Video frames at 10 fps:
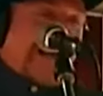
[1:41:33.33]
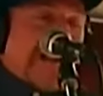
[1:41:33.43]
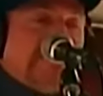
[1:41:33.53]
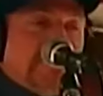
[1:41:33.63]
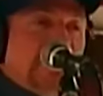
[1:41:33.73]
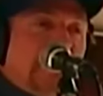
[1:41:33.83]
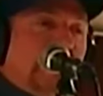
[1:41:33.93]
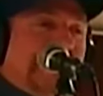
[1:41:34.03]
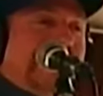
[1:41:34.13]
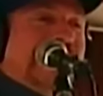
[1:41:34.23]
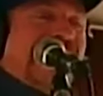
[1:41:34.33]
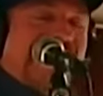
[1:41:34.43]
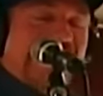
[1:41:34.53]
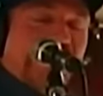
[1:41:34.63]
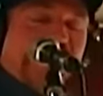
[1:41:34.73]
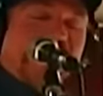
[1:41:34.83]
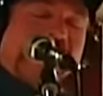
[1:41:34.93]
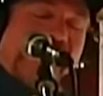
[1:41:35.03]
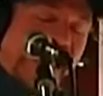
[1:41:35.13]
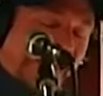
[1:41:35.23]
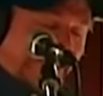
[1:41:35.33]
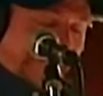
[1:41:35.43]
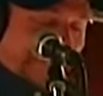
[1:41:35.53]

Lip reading: Have you ever had